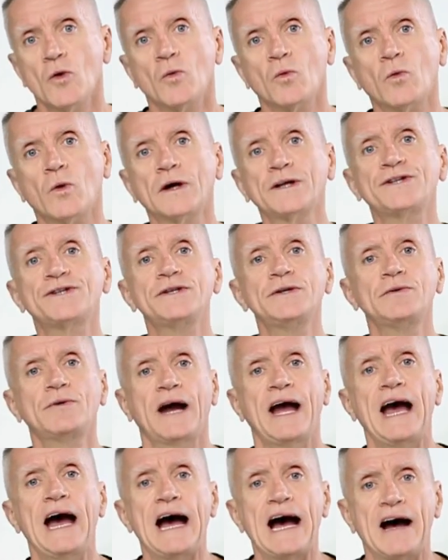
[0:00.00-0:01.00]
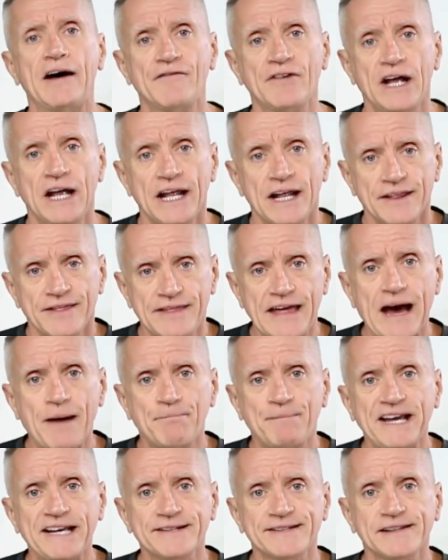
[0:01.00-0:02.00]
Once you have
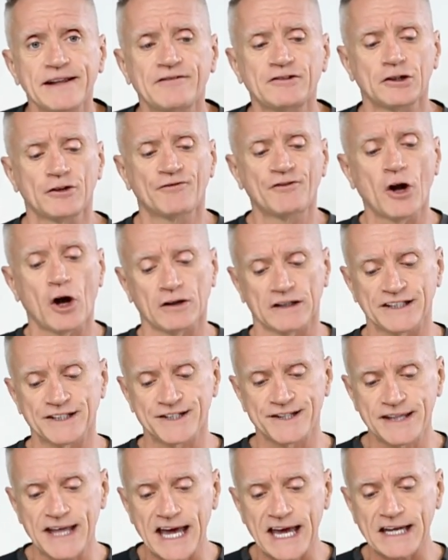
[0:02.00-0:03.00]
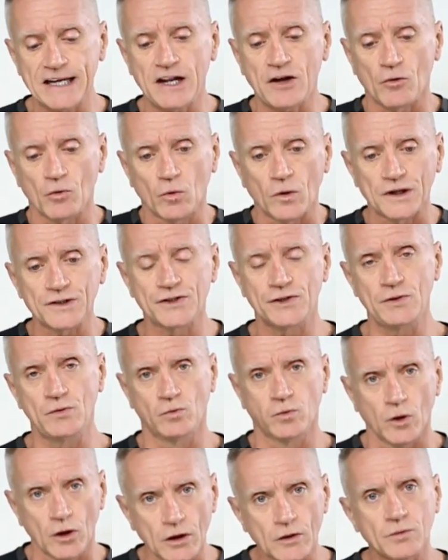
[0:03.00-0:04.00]
that base level of knowledge, then once you
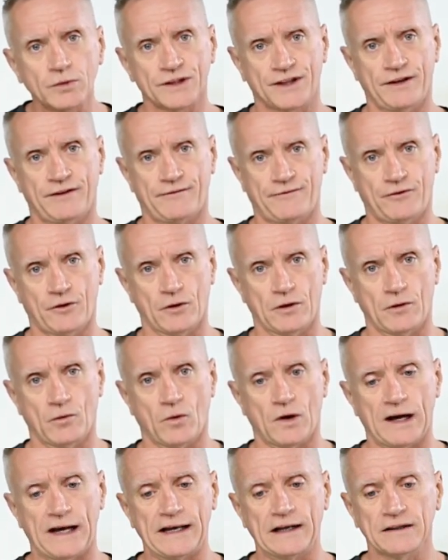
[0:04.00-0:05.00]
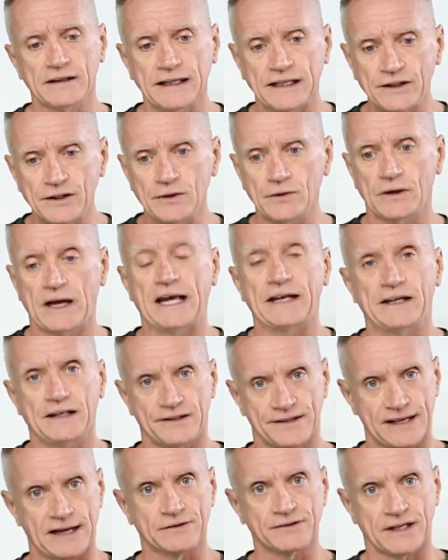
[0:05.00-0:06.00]
work with it for a while and you and
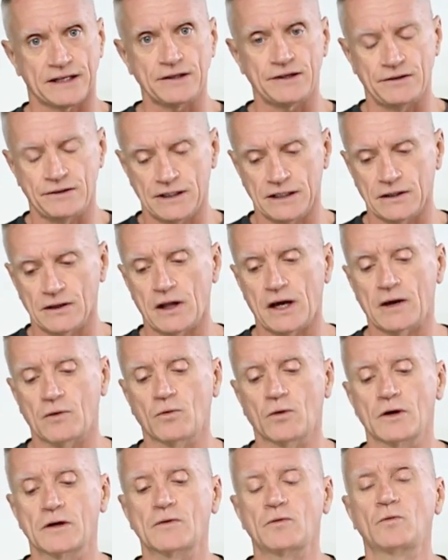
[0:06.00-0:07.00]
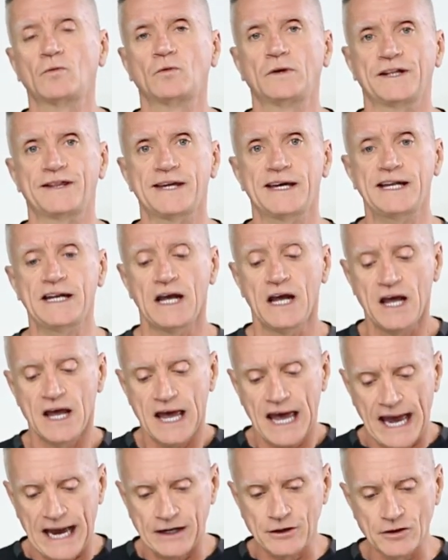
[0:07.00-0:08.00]
it sounds like you did a lot of work with it
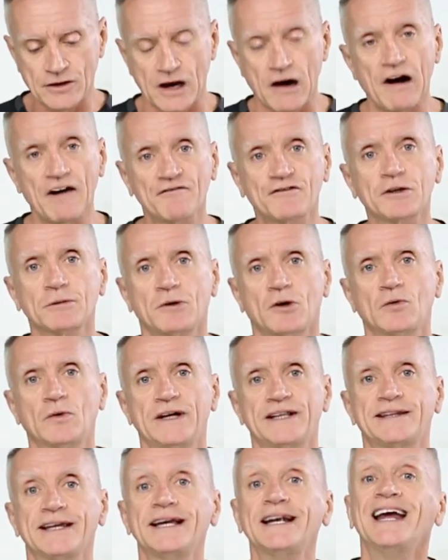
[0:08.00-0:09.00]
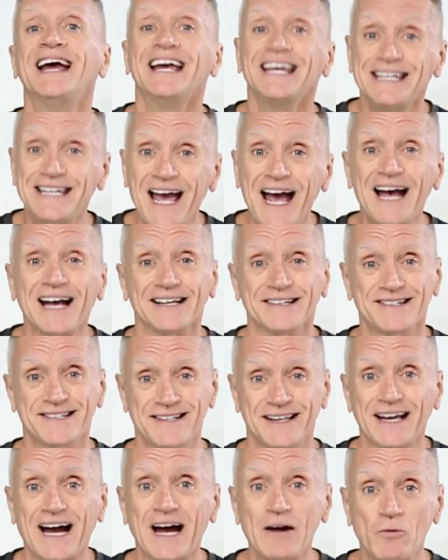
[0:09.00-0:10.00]
and you're comfortable with it,
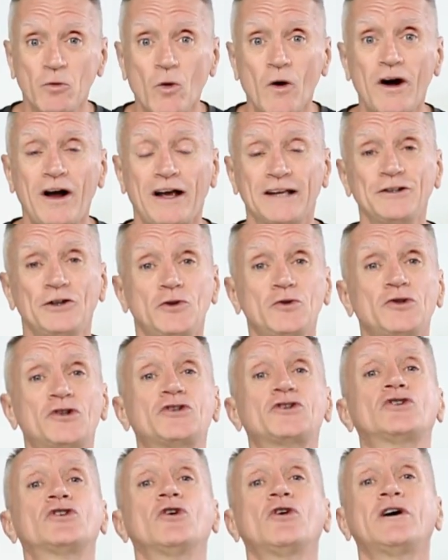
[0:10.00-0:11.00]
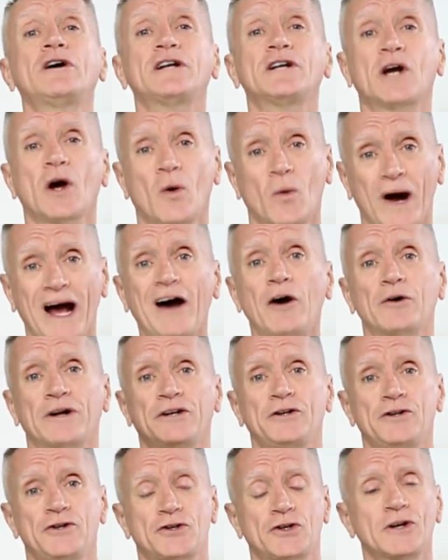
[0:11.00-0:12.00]
yes, I want you should go out
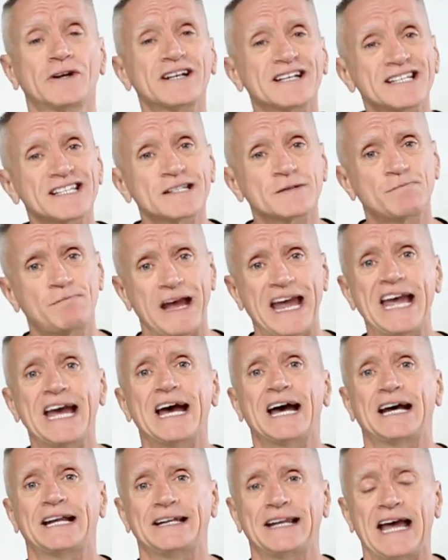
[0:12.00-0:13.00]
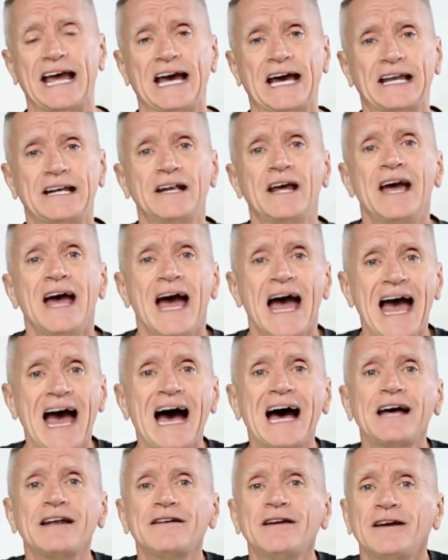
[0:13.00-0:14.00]
and you should expand and
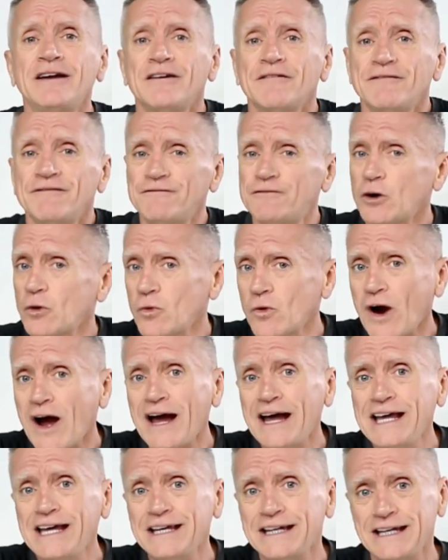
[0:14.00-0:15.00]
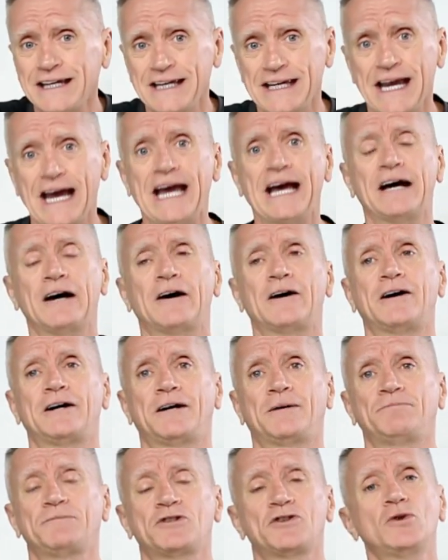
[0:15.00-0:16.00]
add variety uh,
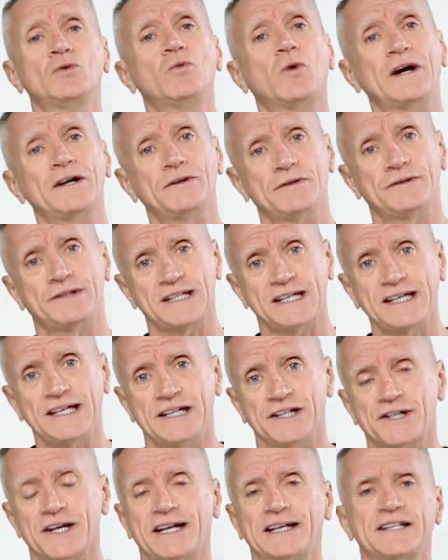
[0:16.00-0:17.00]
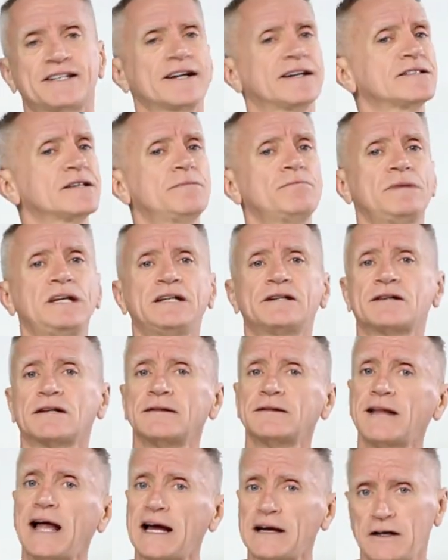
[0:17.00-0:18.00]
um, to what you teach. And it doesn't mean
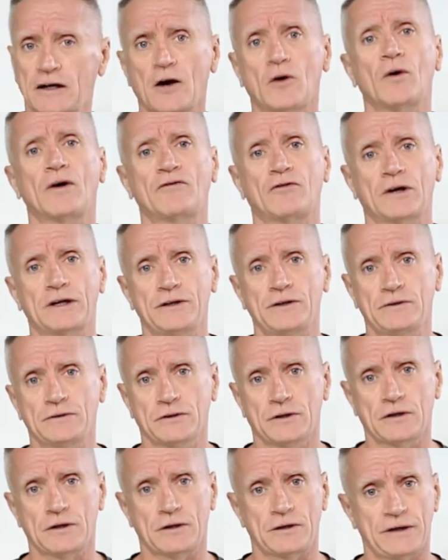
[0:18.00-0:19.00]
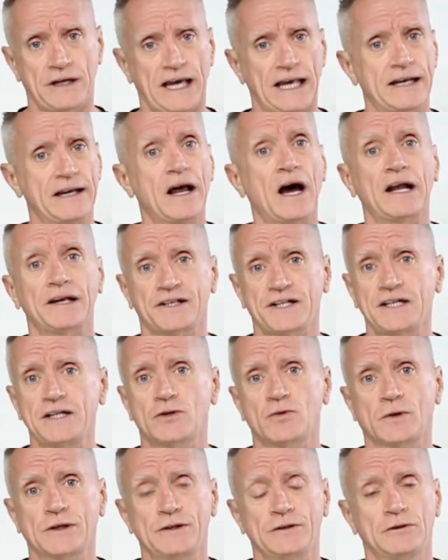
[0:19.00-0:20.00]
to let go of what you learned and not
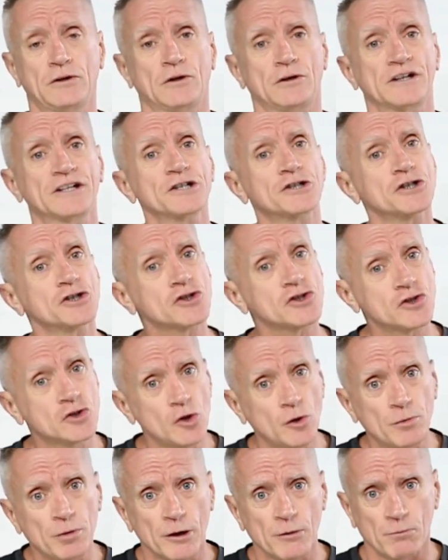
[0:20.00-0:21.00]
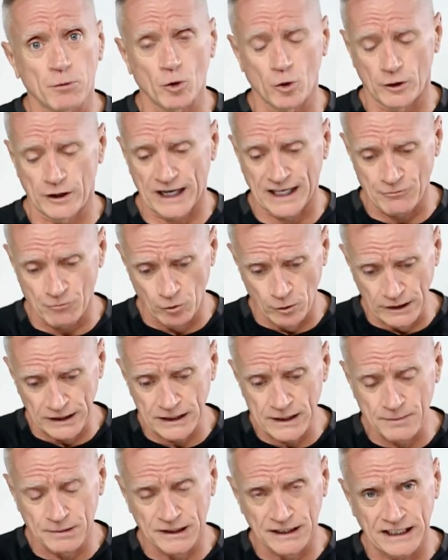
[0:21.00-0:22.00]
teach what you learned, because it's super important. I
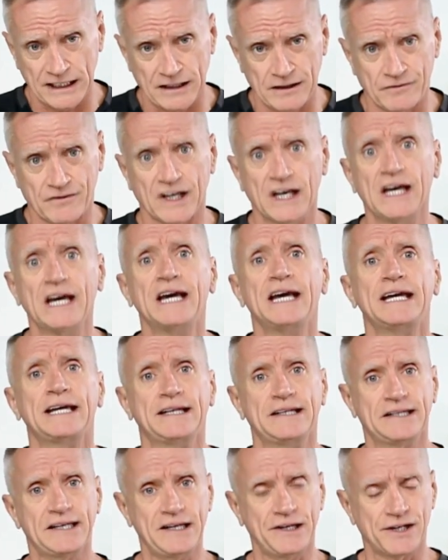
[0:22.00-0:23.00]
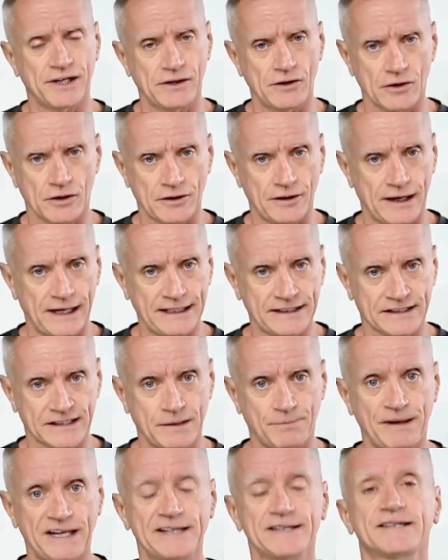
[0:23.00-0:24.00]
really believe in teaching your clients
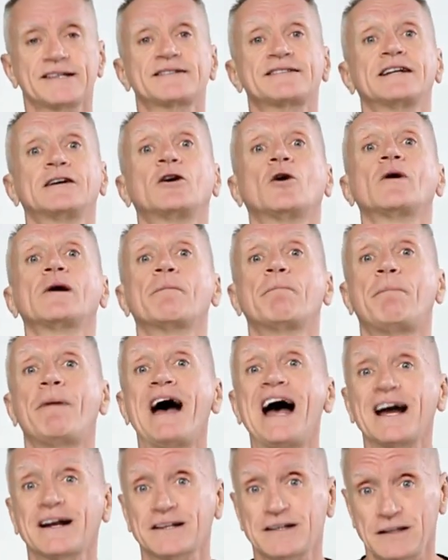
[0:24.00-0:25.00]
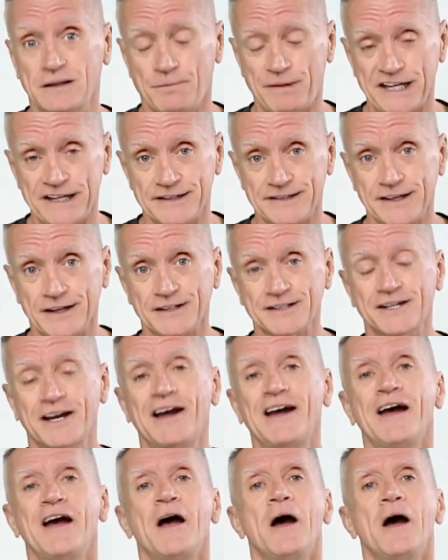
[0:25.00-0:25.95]
the basics and going back to the basics.